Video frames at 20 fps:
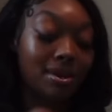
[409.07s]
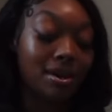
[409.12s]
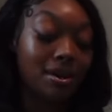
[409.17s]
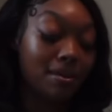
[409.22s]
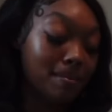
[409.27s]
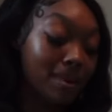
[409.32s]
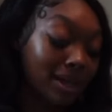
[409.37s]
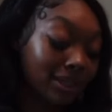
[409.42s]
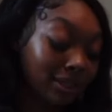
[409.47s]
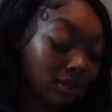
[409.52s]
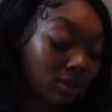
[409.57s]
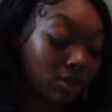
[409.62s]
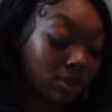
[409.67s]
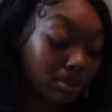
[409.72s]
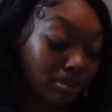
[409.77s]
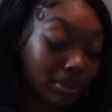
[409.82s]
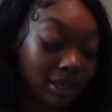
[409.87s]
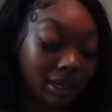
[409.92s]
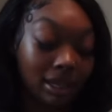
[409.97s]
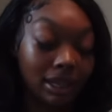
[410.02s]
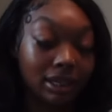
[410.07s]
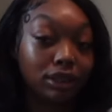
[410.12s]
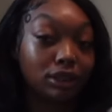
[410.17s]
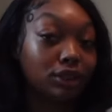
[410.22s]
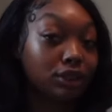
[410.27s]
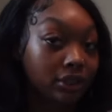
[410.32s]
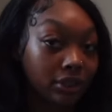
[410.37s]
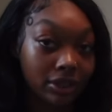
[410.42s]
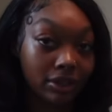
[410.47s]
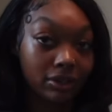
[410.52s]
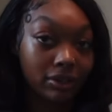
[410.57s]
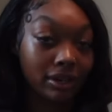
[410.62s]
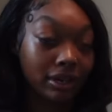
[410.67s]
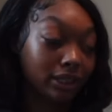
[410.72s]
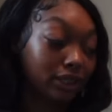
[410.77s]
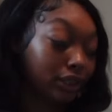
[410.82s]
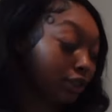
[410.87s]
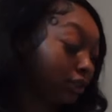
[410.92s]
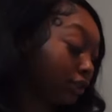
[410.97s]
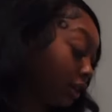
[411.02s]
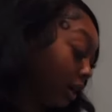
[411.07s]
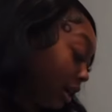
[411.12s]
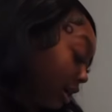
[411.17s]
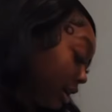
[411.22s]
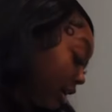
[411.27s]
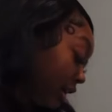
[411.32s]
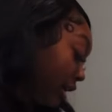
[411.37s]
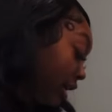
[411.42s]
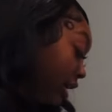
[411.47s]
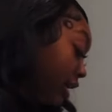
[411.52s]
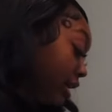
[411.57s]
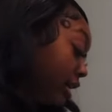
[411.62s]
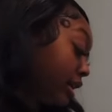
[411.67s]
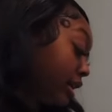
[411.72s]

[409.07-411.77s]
know. My skull been getting stricter and stricter.